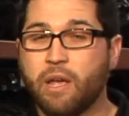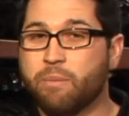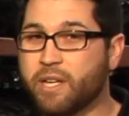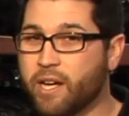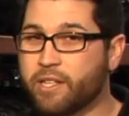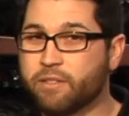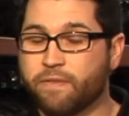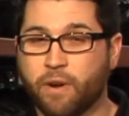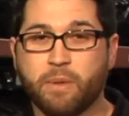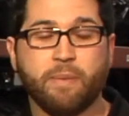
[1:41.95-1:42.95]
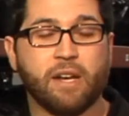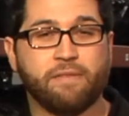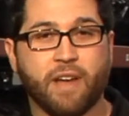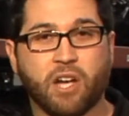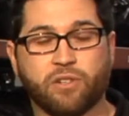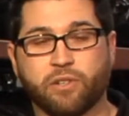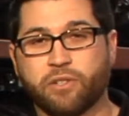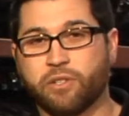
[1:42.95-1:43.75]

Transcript: because from the manufacturers